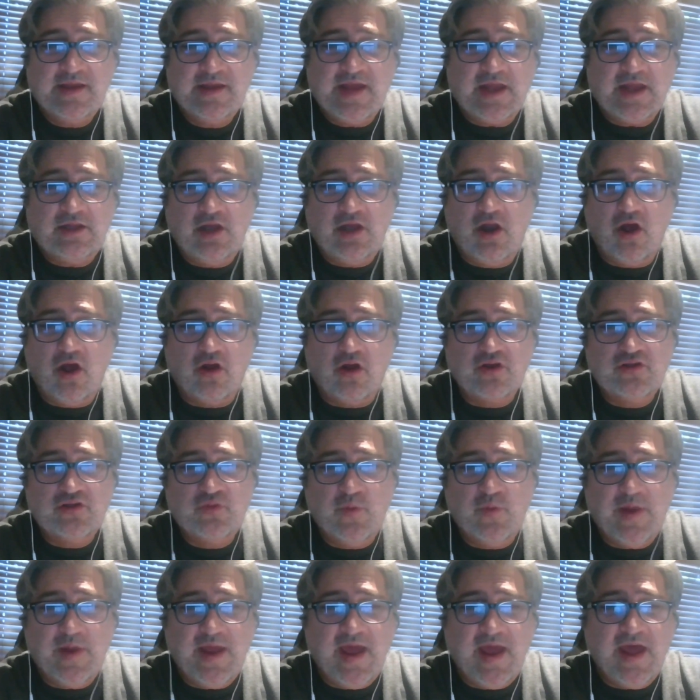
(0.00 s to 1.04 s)
catalogs,
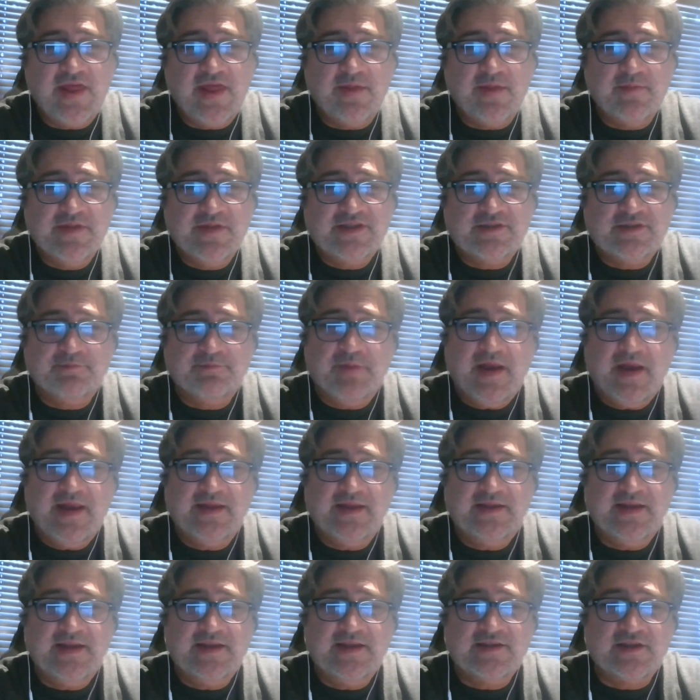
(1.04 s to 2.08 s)
where other
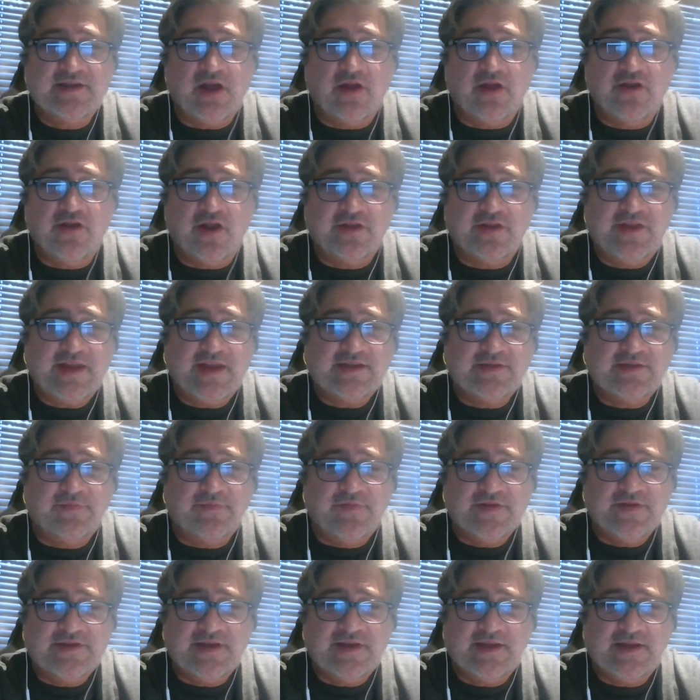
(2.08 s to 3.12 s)
municipalities are not that
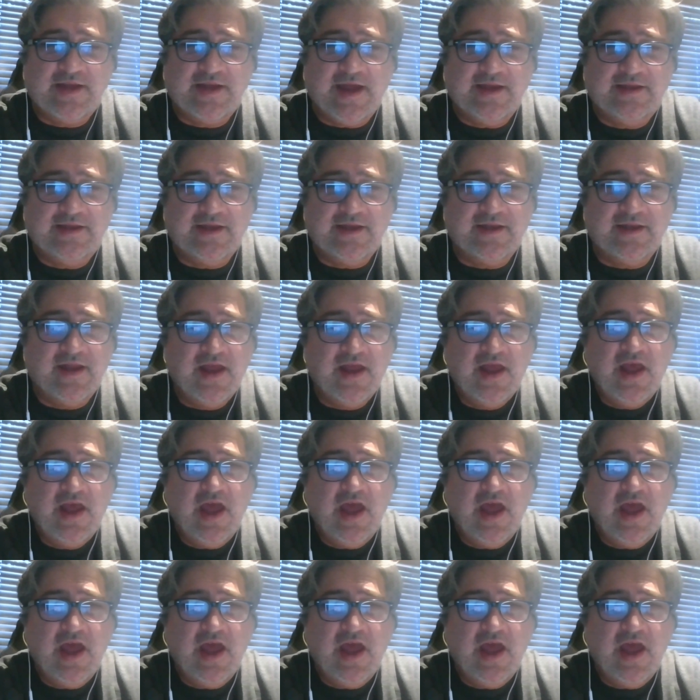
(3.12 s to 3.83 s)
sophisticated,